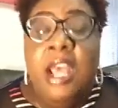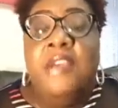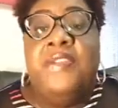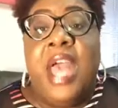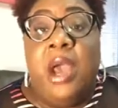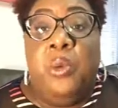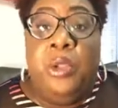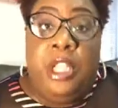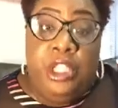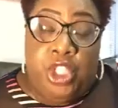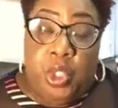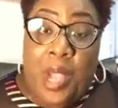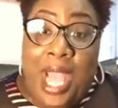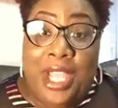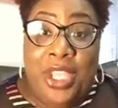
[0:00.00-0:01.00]
that will
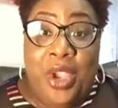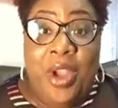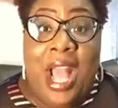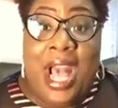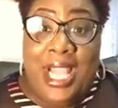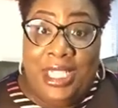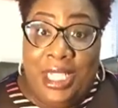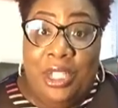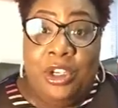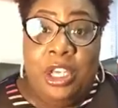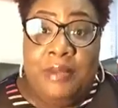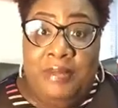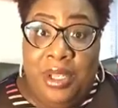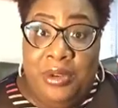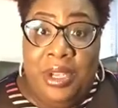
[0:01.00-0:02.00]
attract your ideal
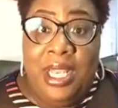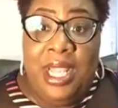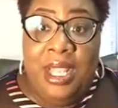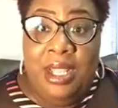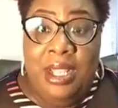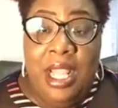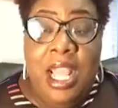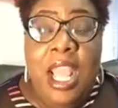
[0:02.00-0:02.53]
community